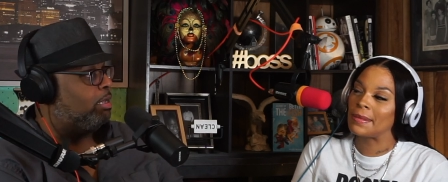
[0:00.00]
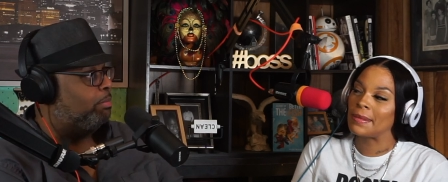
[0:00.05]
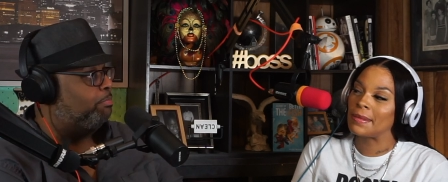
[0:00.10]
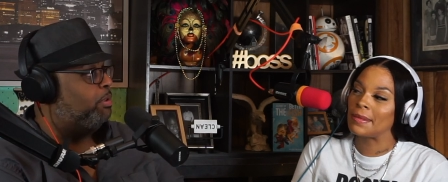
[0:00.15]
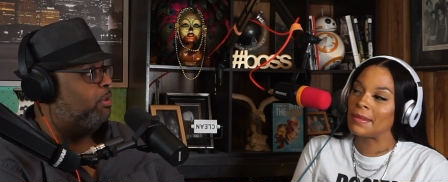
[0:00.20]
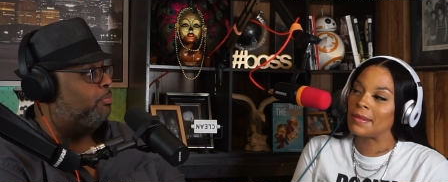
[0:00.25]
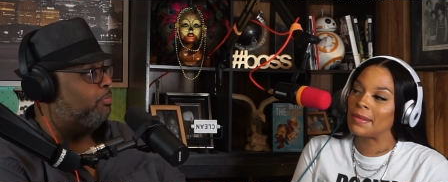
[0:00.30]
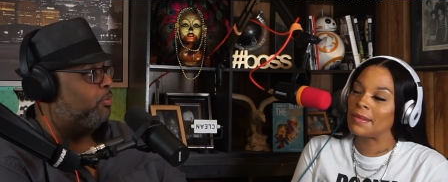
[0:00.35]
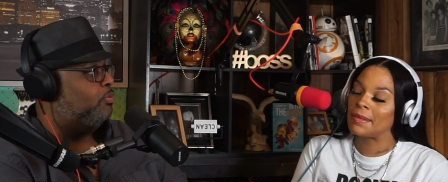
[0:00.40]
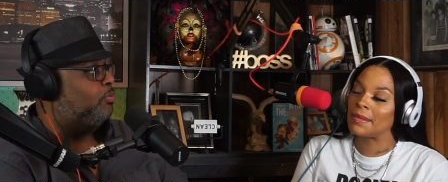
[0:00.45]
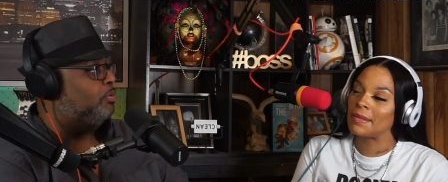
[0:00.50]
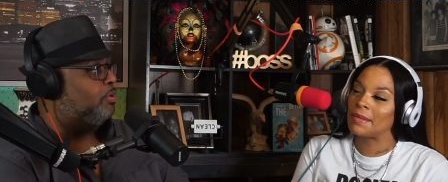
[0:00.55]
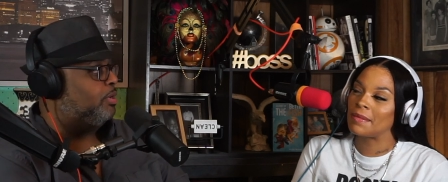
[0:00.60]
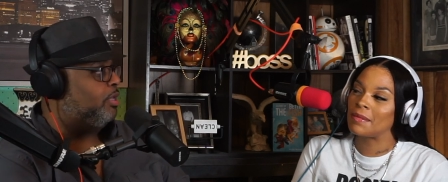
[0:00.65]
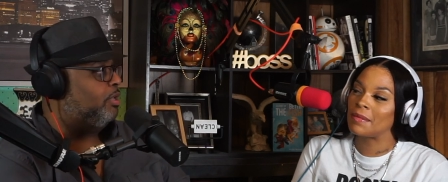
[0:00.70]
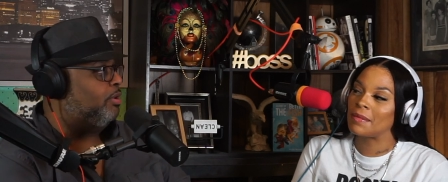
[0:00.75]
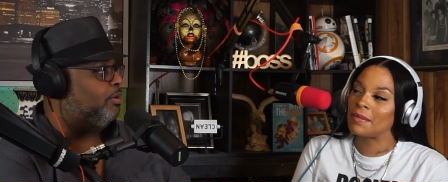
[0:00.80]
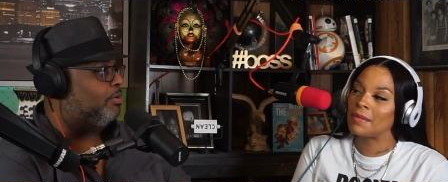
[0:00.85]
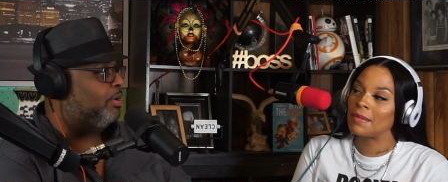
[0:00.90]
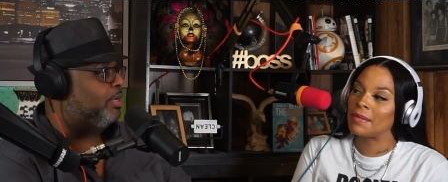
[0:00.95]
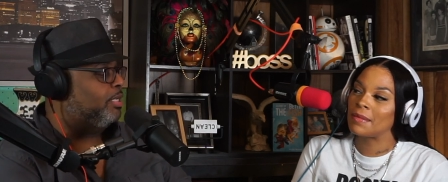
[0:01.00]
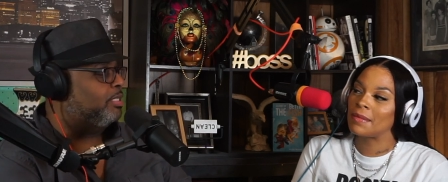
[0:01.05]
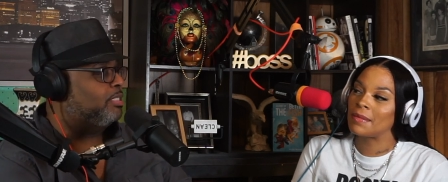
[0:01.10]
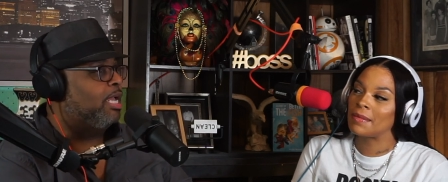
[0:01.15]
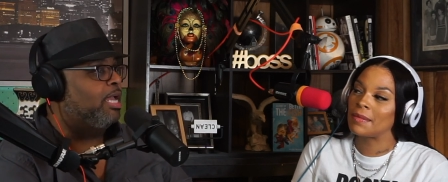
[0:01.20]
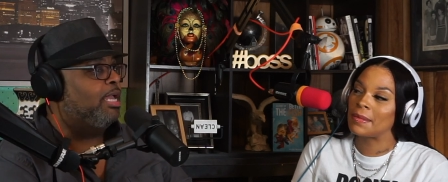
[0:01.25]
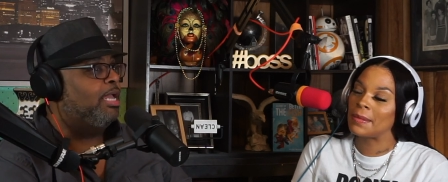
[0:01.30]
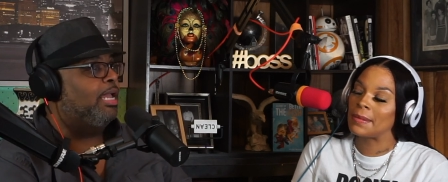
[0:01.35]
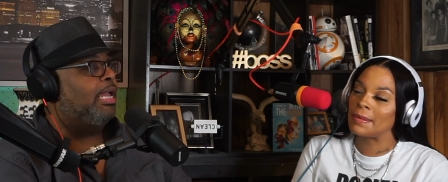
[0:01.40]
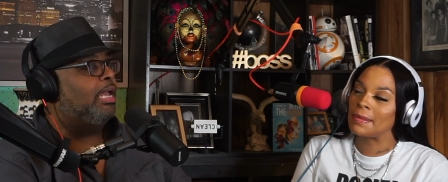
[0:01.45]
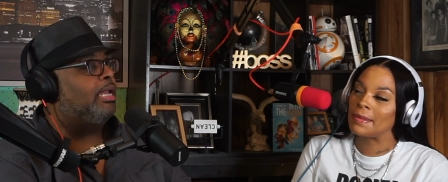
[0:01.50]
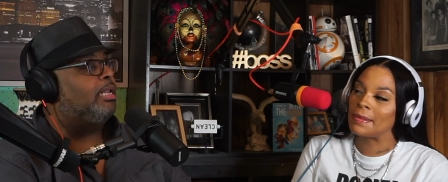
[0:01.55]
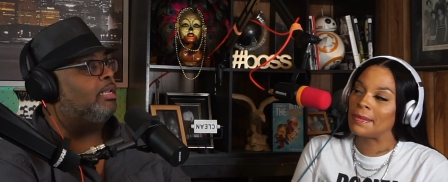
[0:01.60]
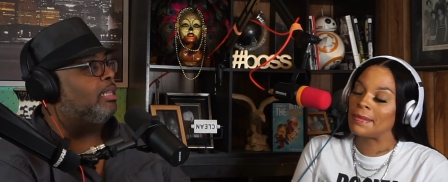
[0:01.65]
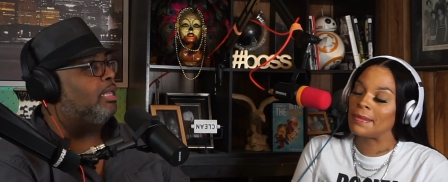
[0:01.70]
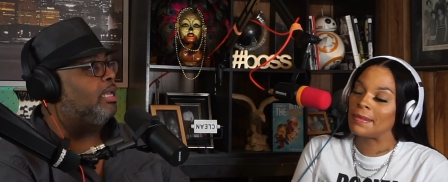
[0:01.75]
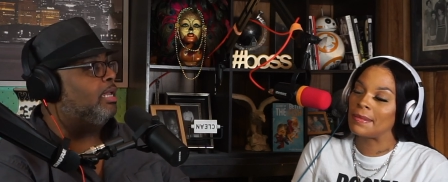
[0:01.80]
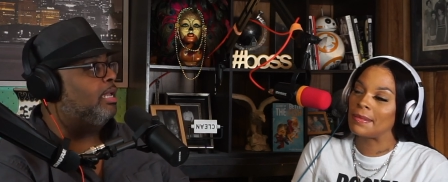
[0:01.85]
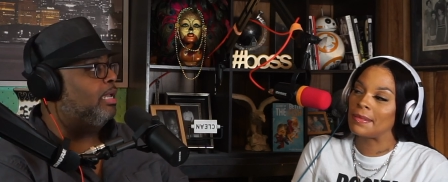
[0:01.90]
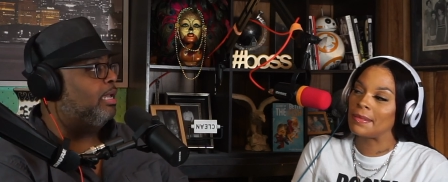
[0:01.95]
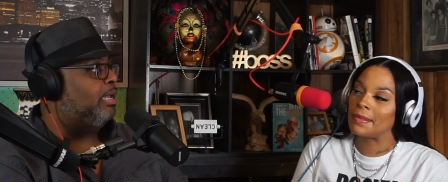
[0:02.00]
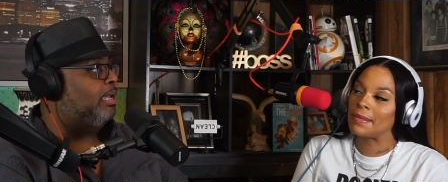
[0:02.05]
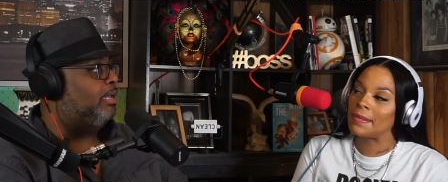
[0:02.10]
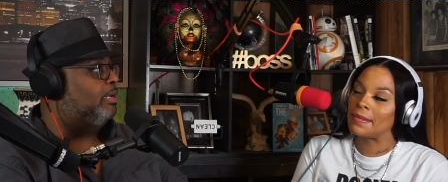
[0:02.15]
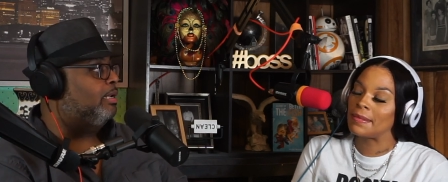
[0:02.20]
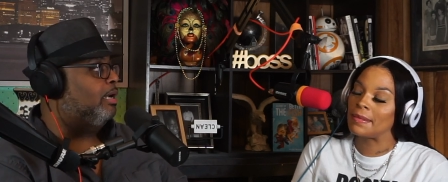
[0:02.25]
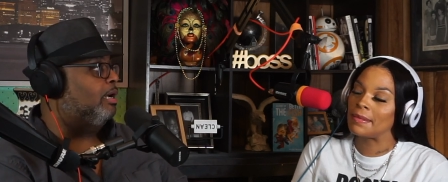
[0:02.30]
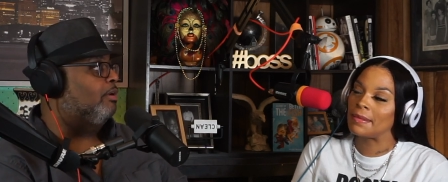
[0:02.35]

Speaker 1: some people who are curious. And then,